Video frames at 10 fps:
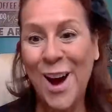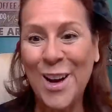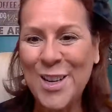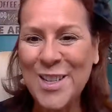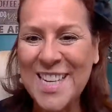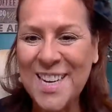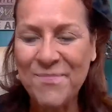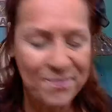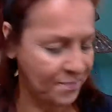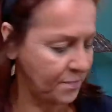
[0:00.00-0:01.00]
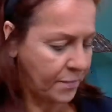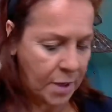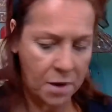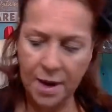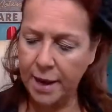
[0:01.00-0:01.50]
on your skin
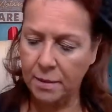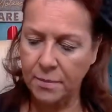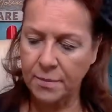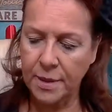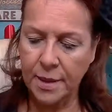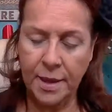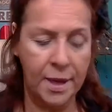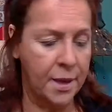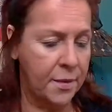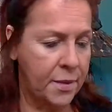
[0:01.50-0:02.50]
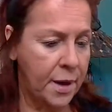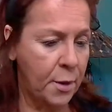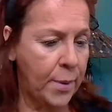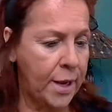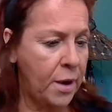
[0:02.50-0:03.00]
okay
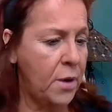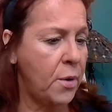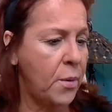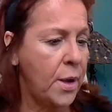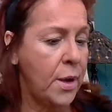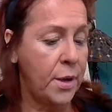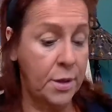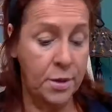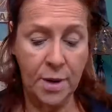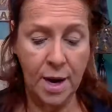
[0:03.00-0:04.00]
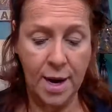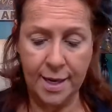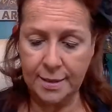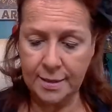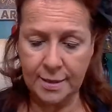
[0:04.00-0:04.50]
there we go, you
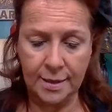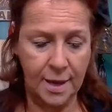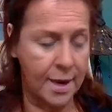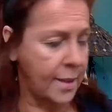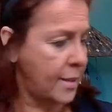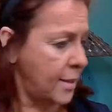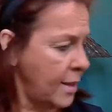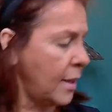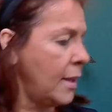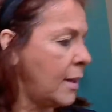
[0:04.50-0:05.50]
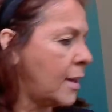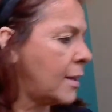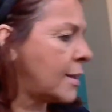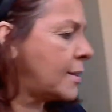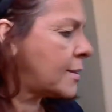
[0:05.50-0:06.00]
guys. I think,
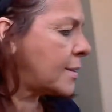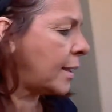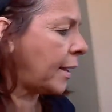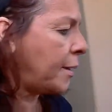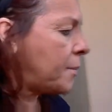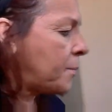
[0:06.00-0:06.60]
let's see.